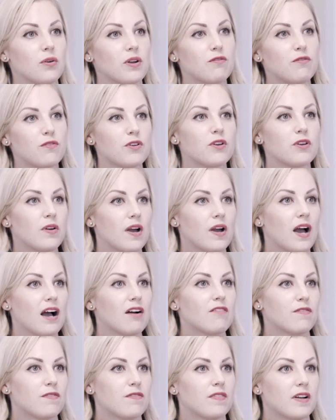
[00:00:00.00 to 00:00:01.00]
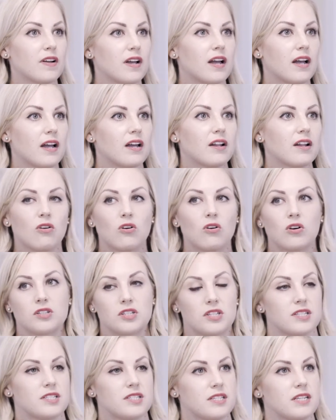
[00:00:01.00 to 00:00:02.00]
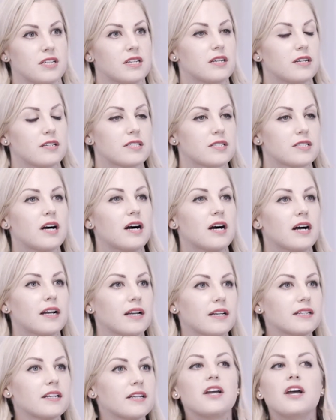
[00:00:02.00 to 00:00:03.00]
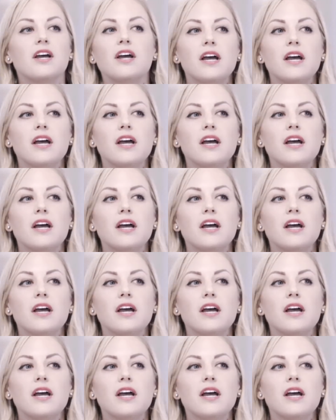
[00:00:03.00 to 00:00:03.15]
if you have an artistic side,